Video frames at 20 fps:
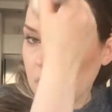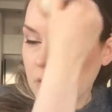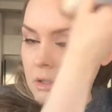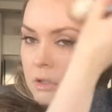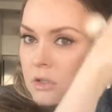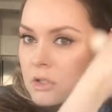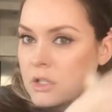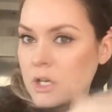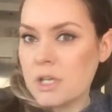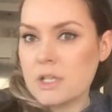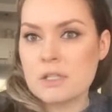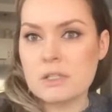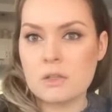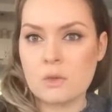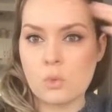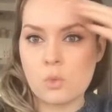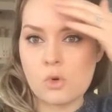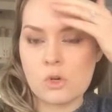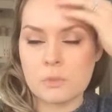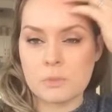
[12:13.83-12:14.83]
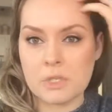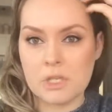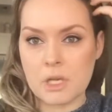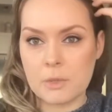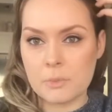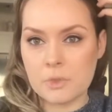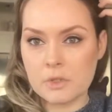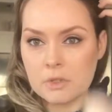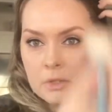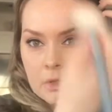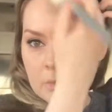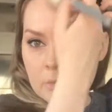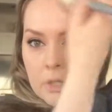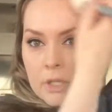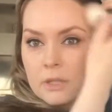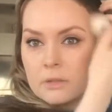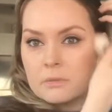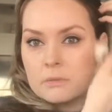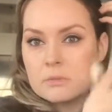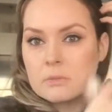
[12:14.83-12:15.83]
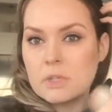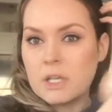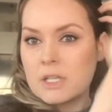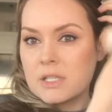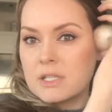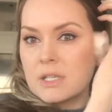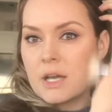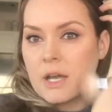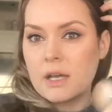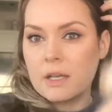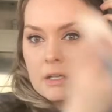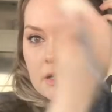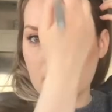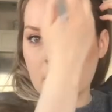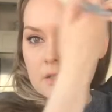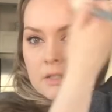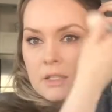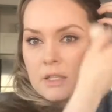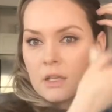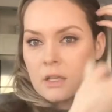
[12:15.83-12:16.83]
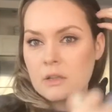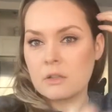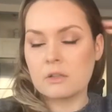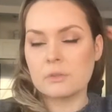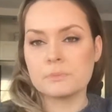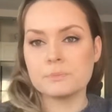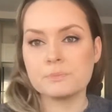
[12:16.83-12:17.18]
Just to warm it up a little bit and tie it all together.